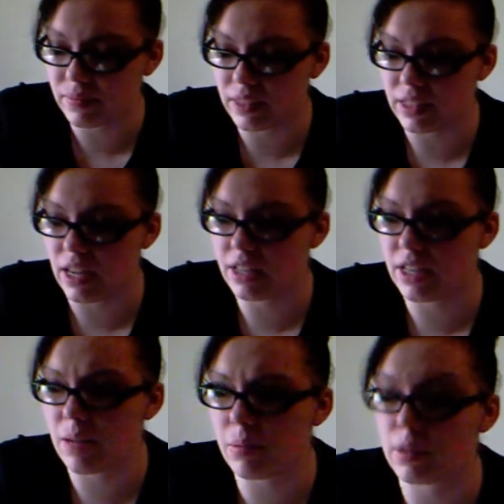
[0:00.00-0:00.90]
On
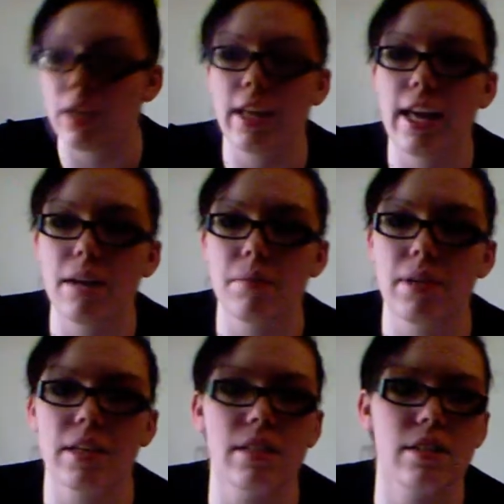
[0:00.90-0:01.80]
Tumblr, again,
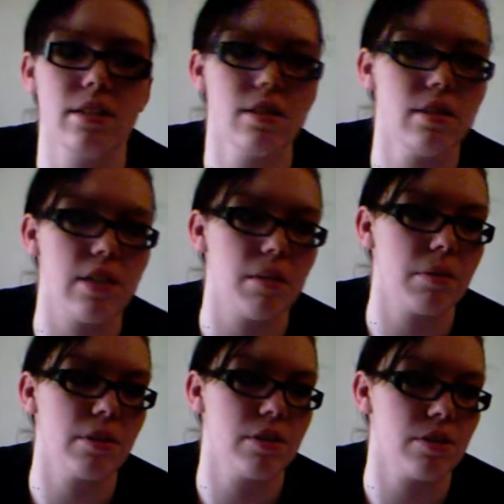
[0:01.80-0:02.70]
because
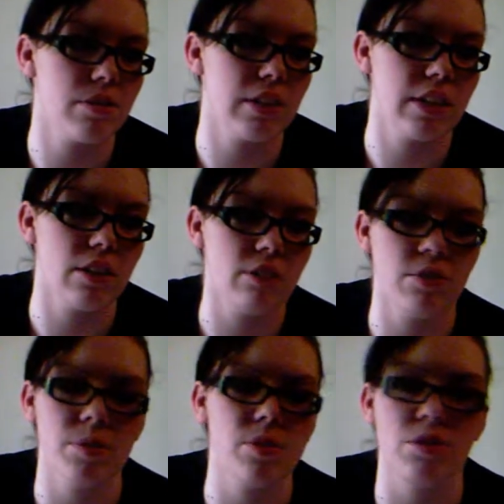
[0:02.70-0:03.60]
Tumblr is really the only form
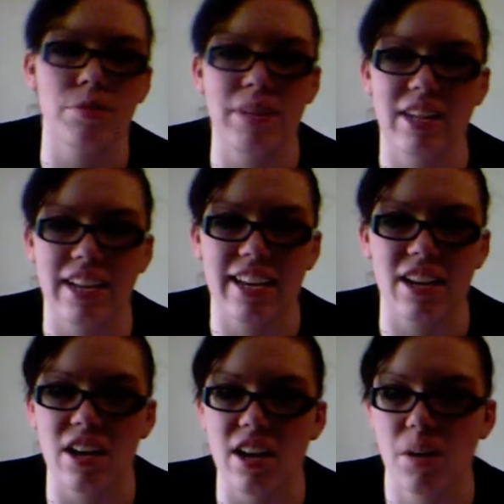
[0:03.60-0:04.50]
of social media I get
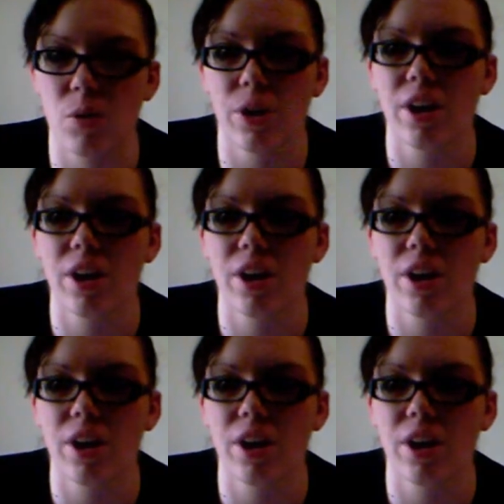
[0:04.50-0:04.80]
on anymore.